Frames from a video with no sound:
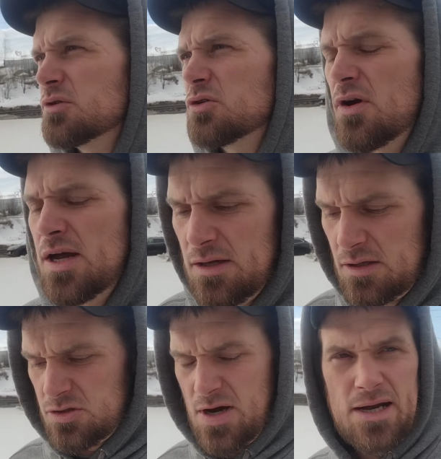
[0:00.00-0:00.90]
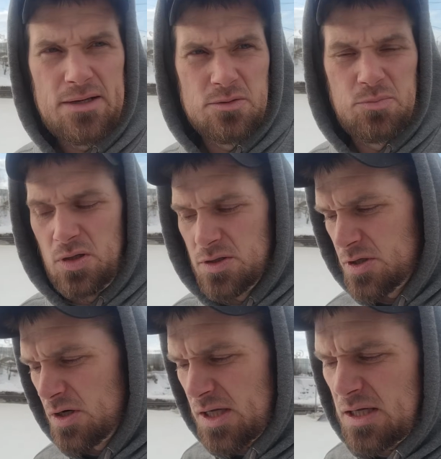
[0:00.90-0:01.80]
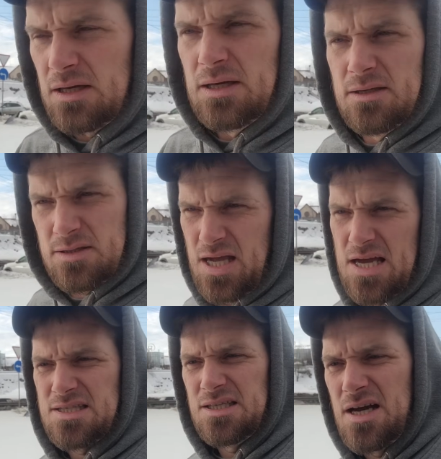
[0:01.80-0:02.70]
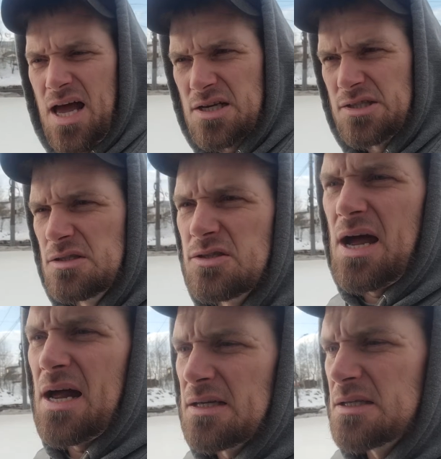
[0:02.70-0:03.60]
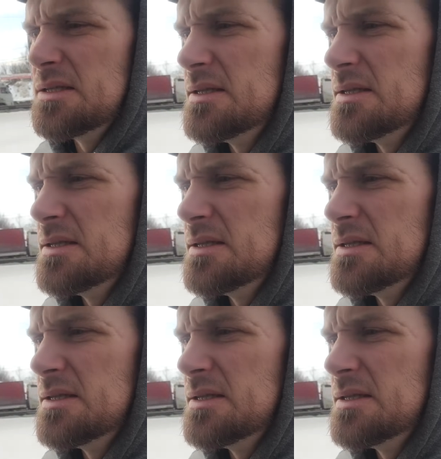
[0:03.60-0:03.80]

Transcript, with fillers: Great little tractor. It's built in Turkey. It's a Case International tractor,